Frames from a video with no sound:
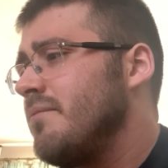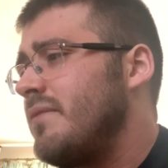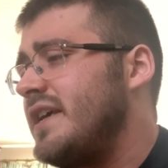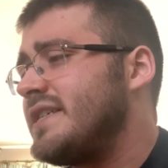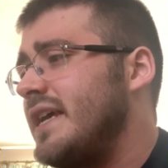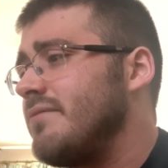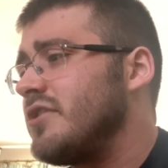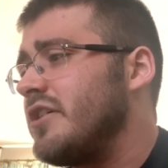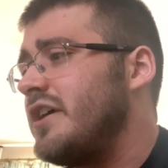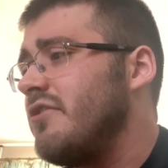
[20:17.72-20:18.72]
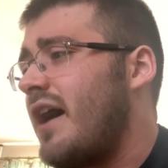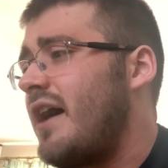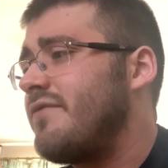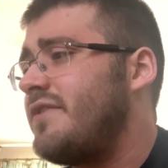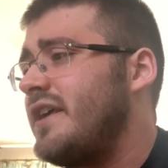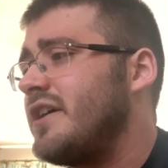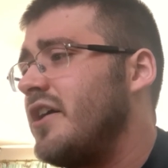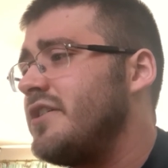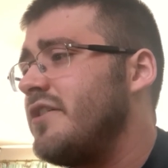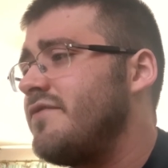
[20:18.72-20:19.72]
it seems like he'll have the
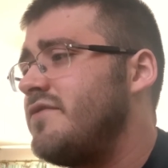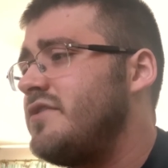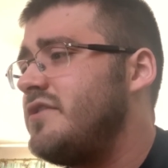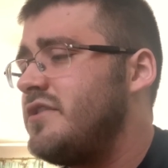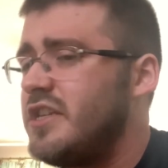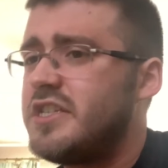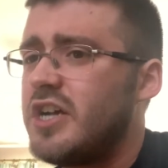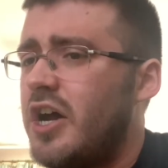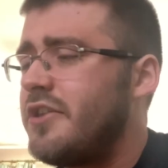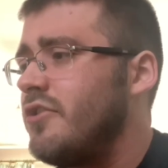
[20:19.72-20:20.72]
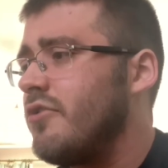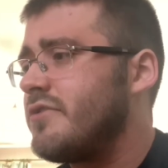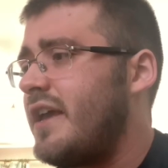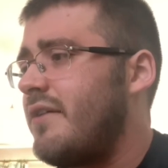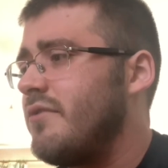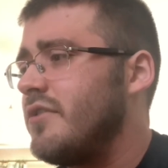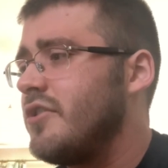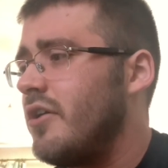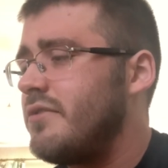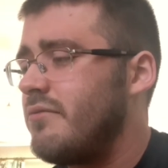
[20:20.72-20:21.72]
kind of design look they were
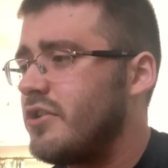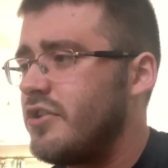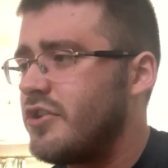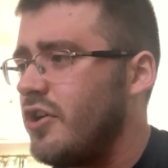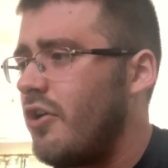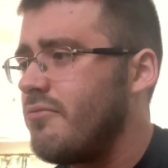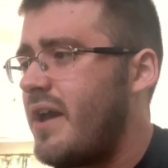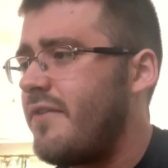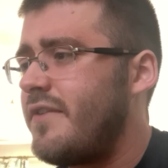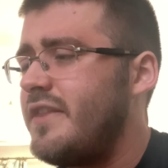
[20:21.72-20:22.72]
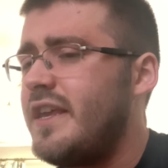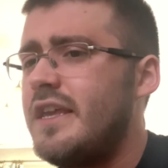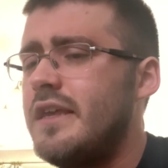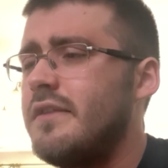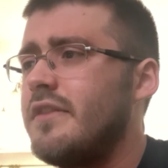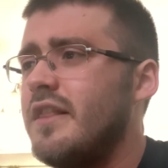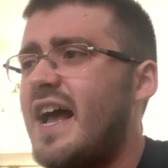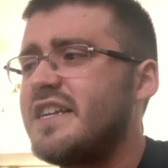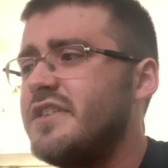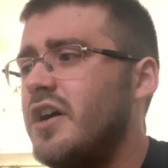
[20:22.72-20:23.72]
going to go with in the
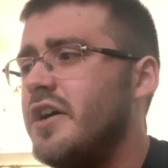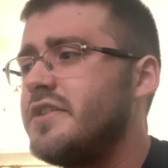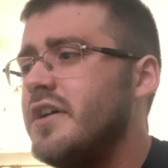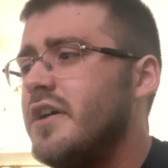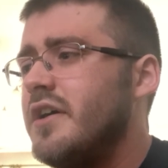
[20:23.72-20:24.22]
last night.